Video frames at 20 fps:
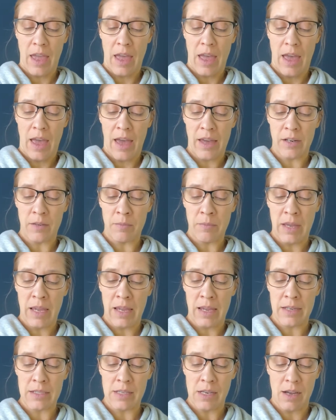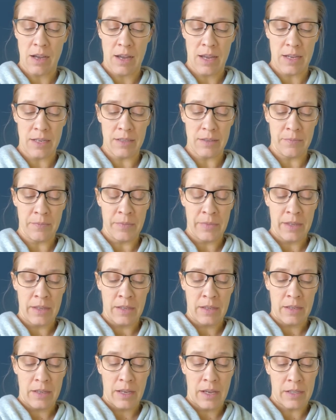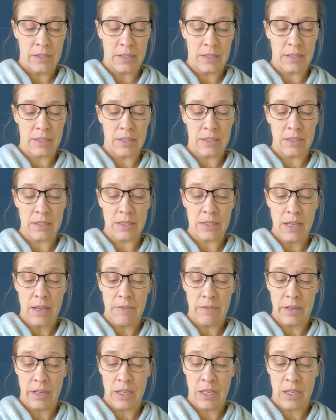Ada May, died. At 67,